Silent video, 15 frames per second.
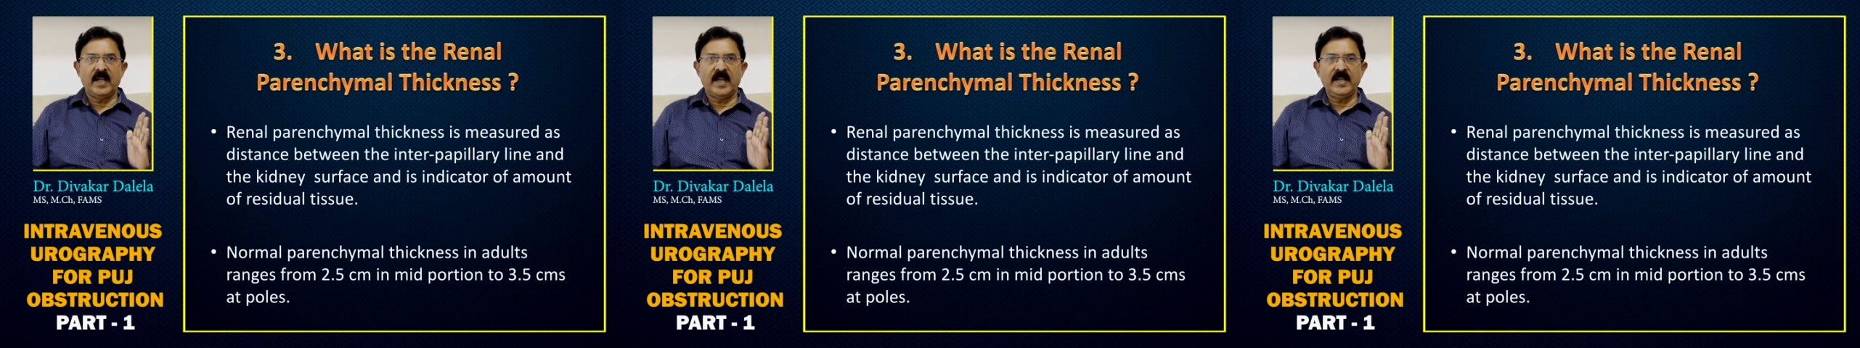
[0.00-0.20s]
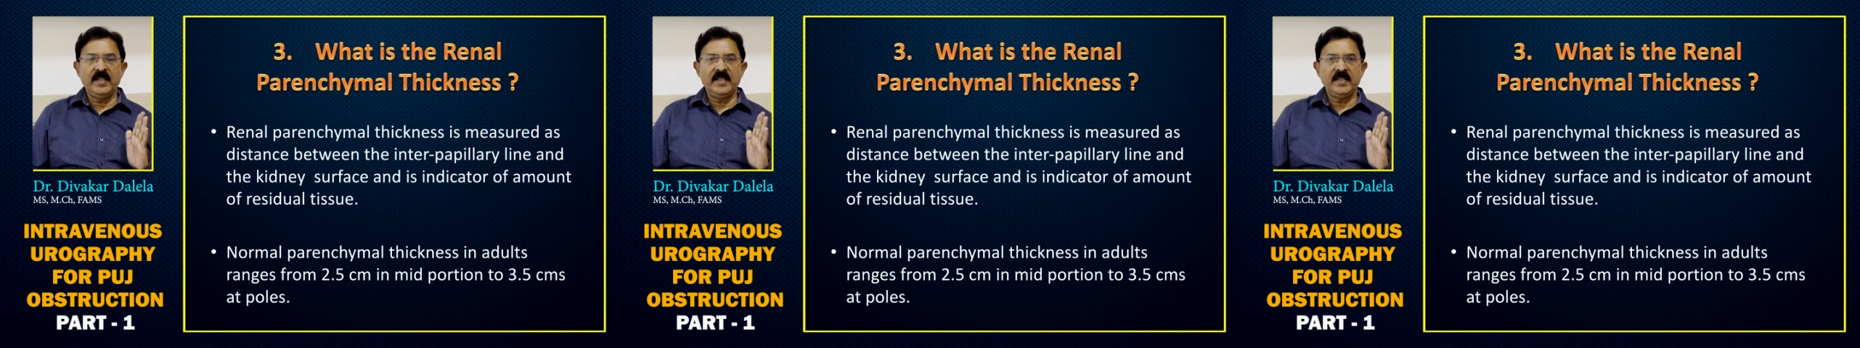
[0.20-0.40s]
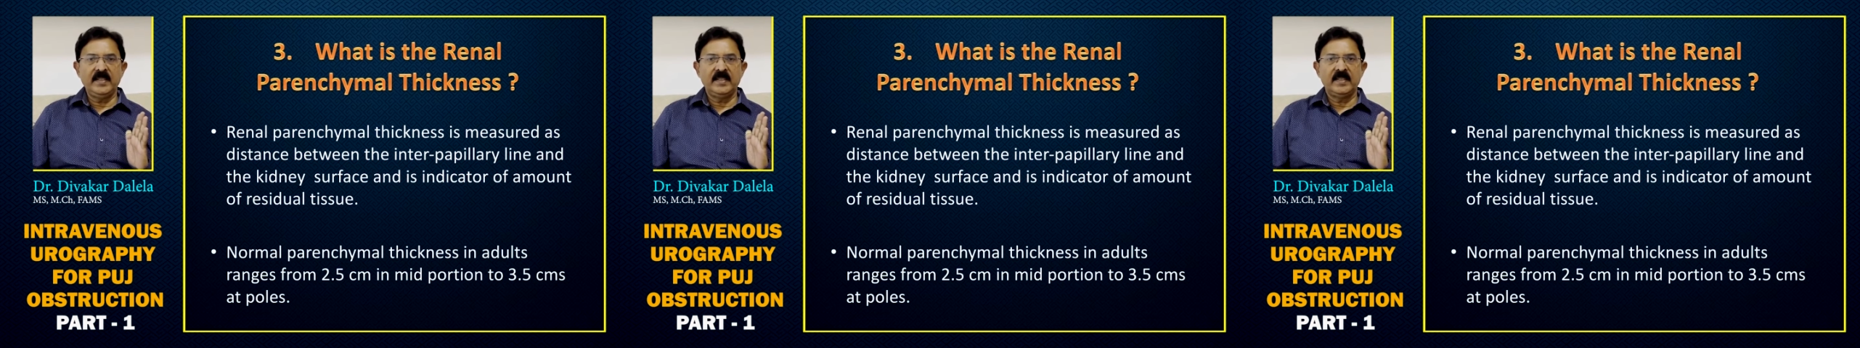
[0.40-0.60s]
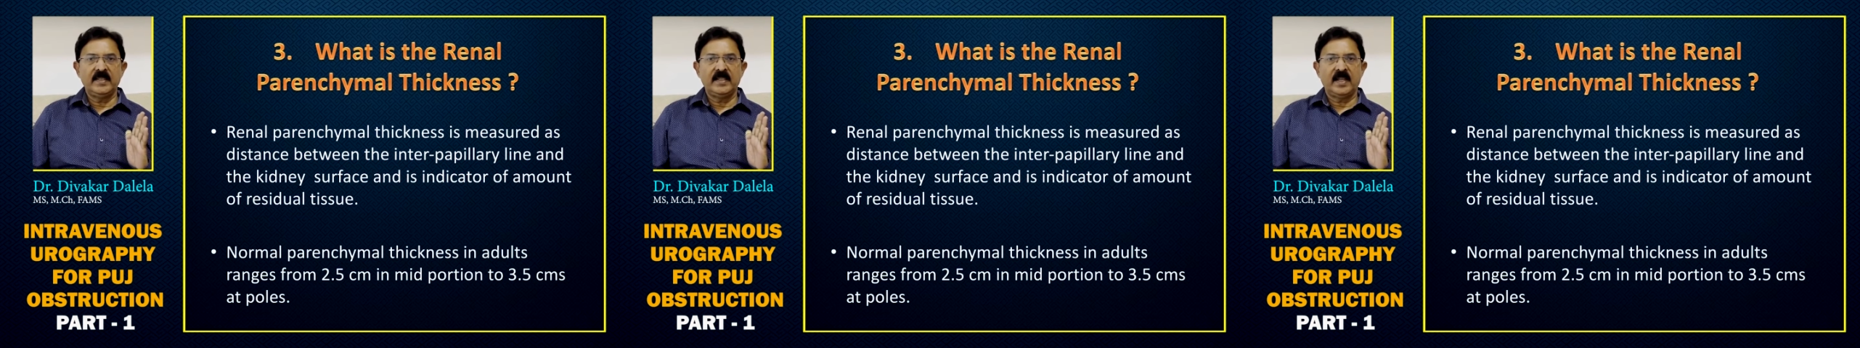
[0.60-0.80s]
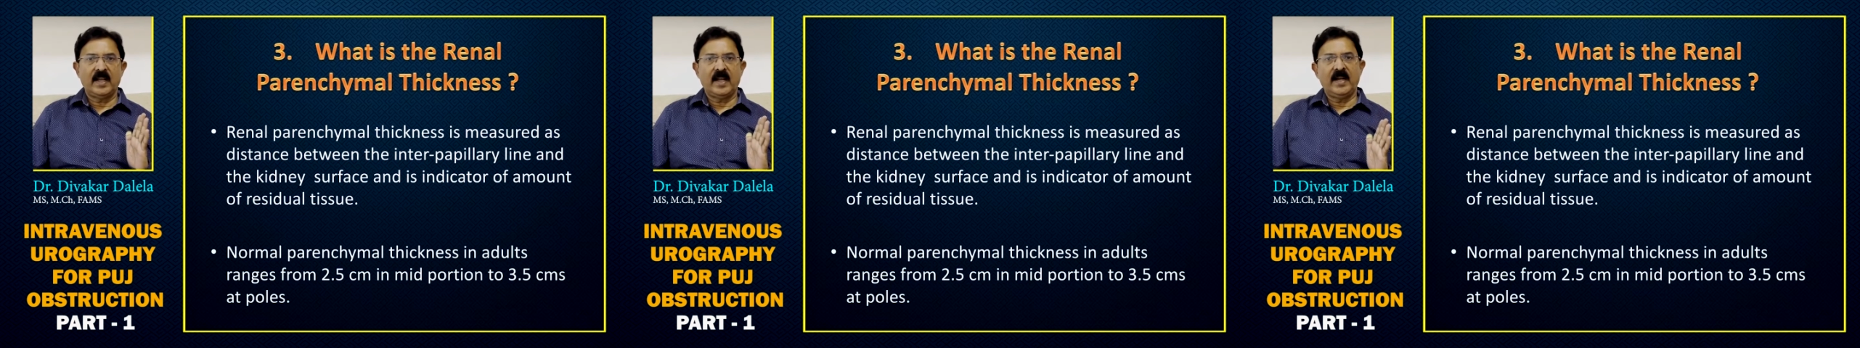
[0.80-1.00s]
line
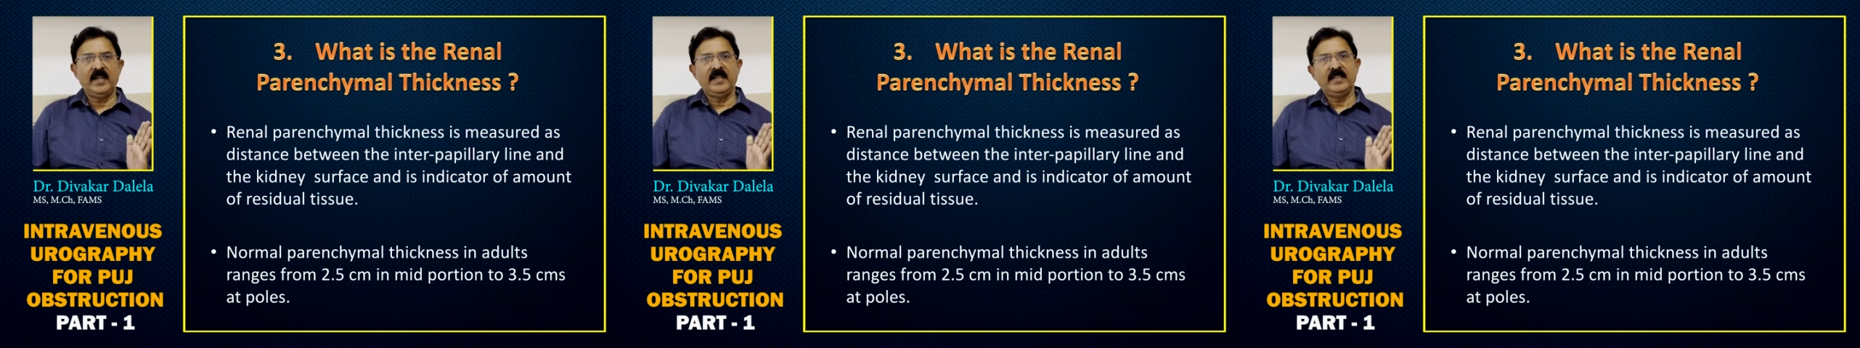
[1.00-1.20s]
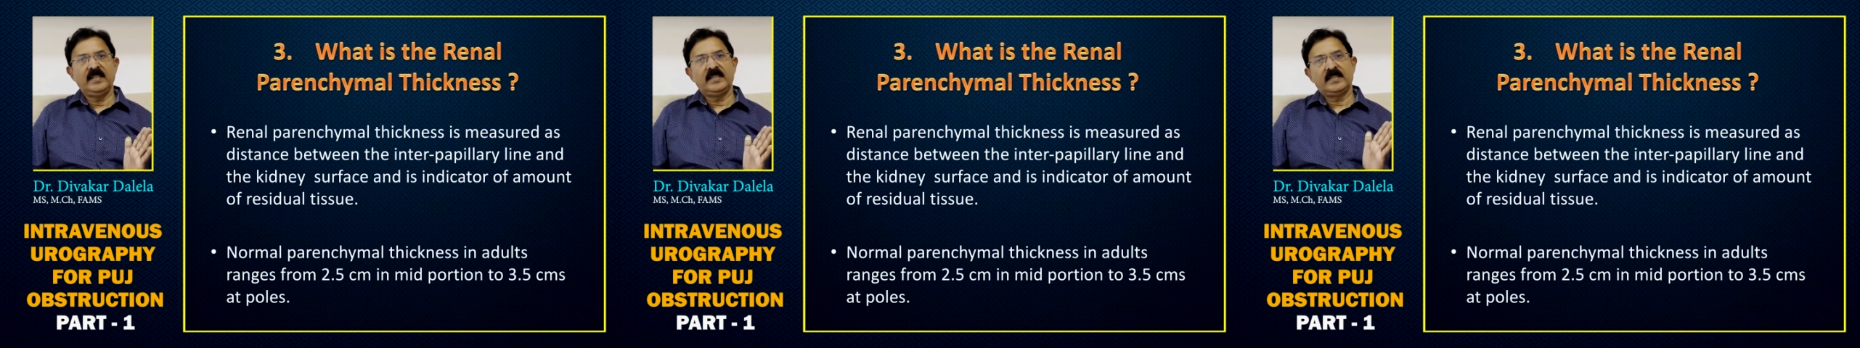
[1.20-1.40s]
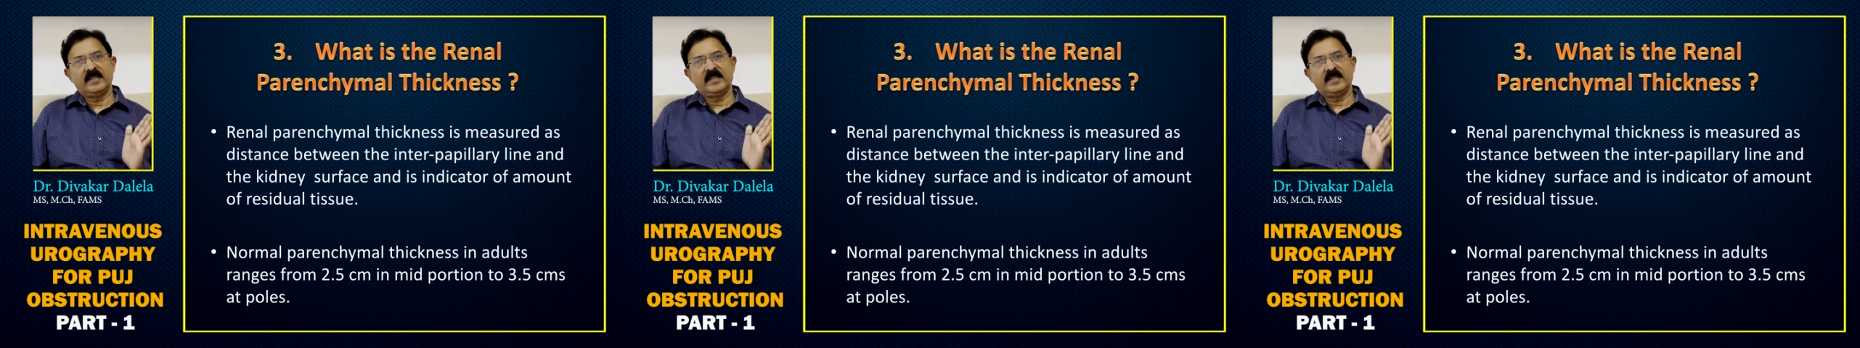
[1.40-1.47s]
and